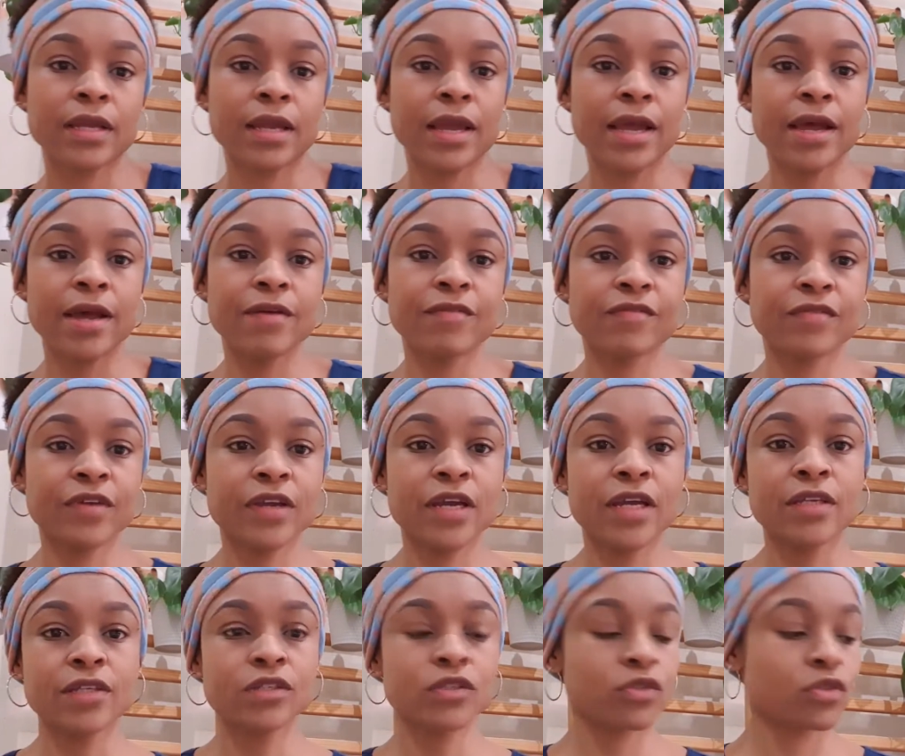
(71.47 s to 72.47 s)
I've
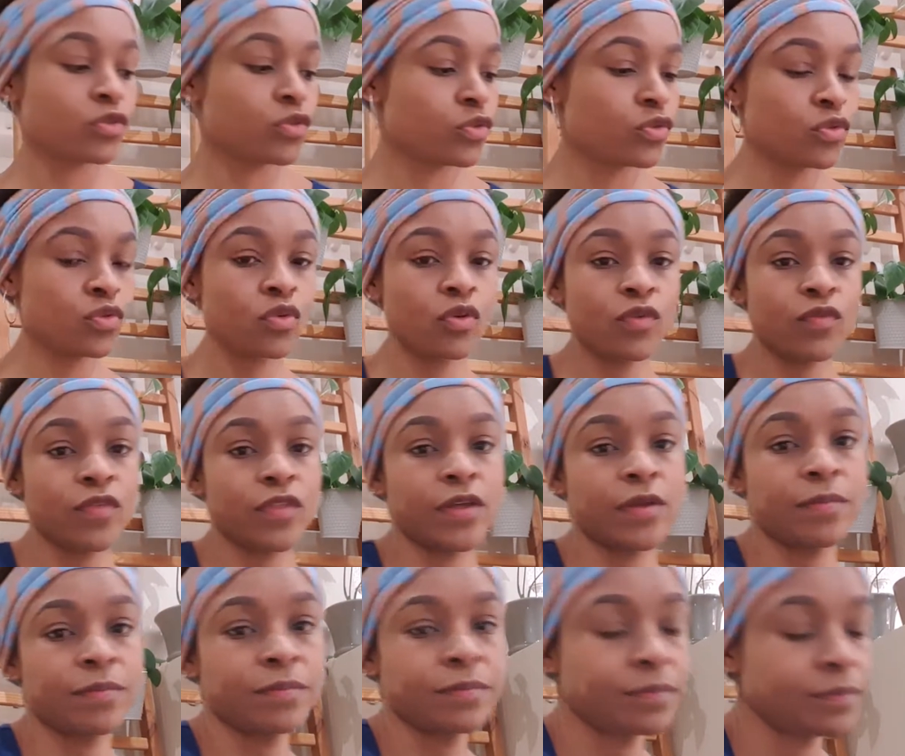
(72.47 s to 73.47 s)
got 2 of
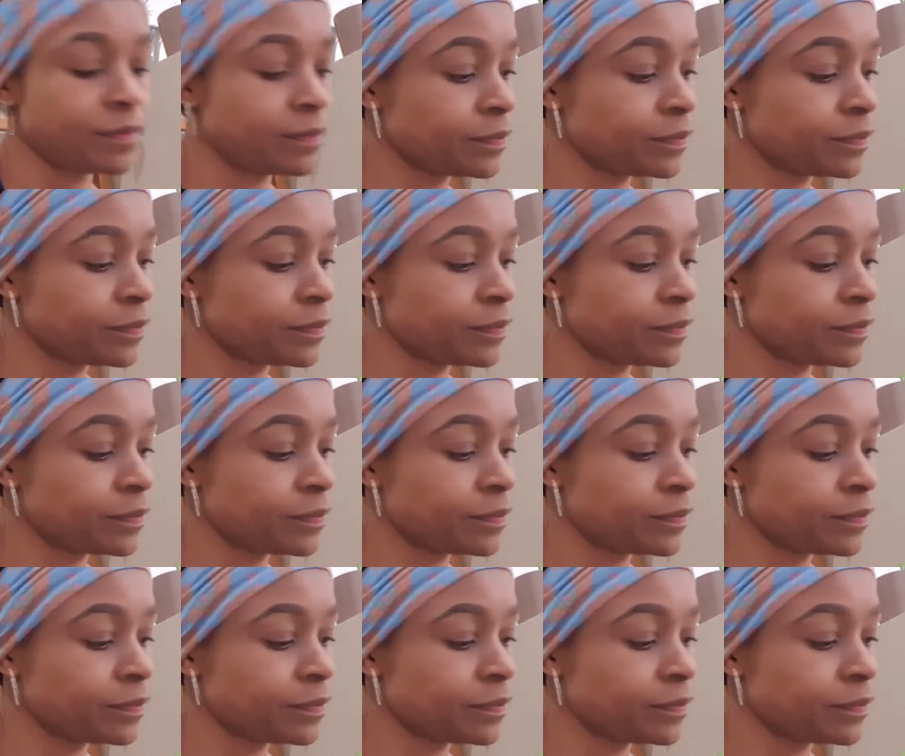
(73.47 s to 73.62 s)
them.